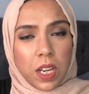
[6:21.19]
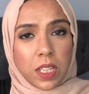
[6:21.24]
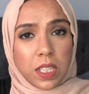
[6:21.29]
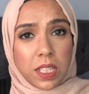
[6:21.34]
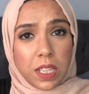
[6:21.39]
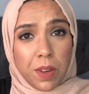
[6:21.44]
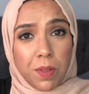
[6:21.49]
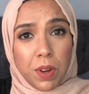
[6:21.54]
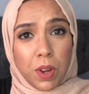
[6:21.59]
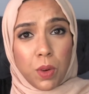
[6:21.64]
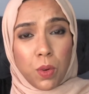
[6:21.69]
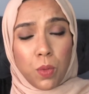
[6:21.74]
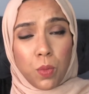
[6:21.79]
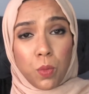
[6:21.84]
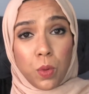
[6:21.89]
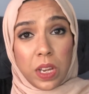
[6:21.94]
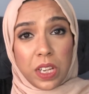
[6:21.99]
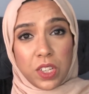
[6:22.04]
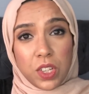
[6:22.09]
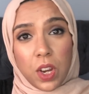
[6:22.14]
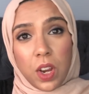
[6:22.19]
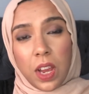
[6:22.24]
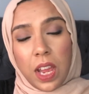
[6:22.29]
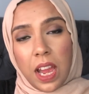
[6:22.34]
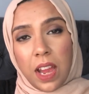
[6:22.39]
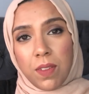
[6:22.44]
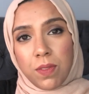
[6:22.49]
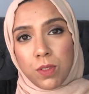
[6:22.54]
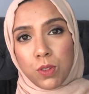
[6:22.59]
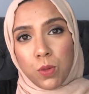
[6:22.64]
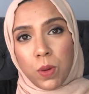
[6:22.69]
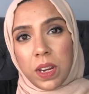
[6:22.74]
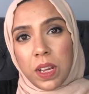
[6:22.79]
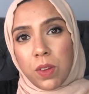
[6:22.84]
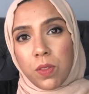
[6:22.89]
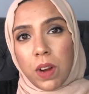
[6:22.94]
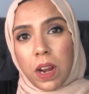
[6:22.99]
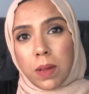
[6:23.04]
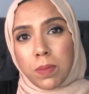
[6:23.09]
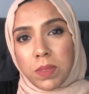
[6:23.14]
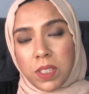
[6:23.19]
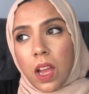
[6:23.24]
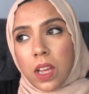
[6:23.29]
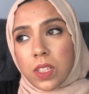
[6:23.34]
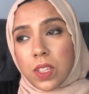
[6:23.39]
cereal, which I have 20 grams.